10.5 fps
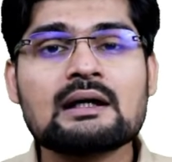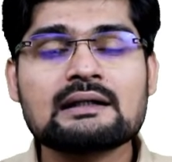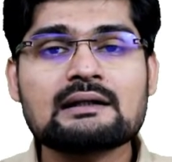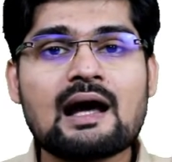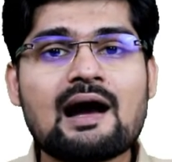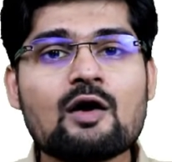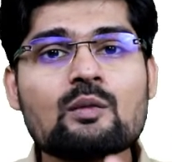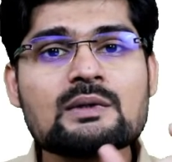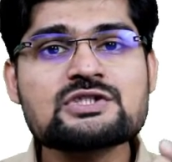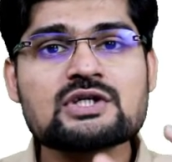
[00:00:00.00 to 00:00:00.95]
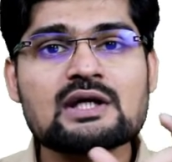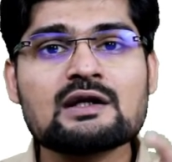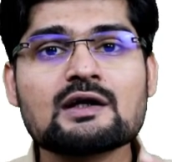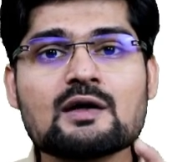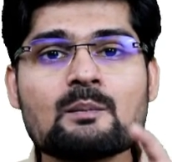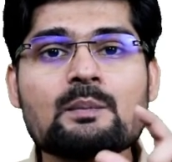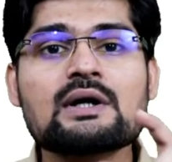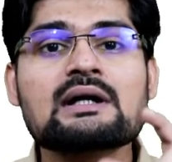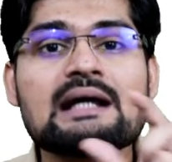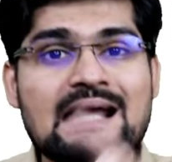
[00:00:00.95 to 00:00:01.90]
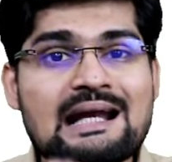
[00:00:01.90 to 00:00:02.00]
that how much income per
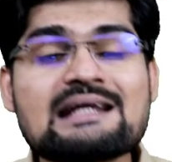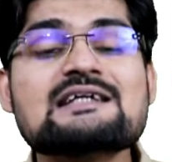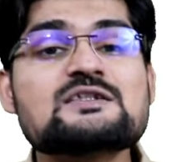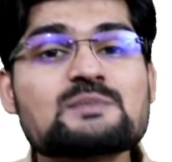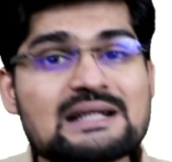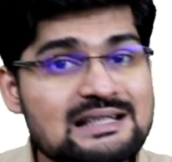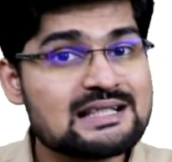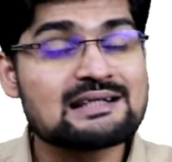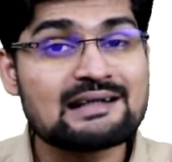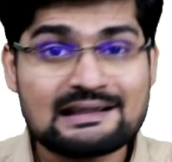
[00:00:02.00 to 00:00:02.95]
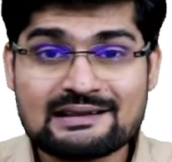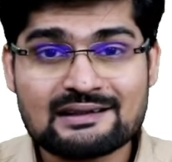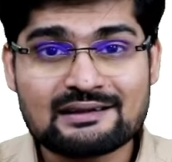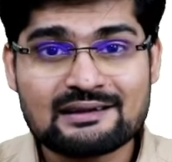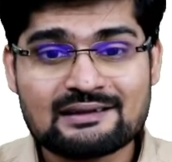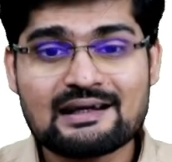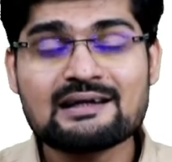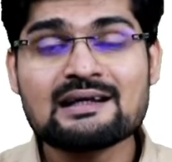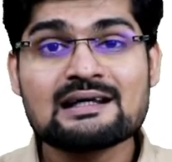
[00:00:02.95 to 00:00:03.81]
head is being generated right?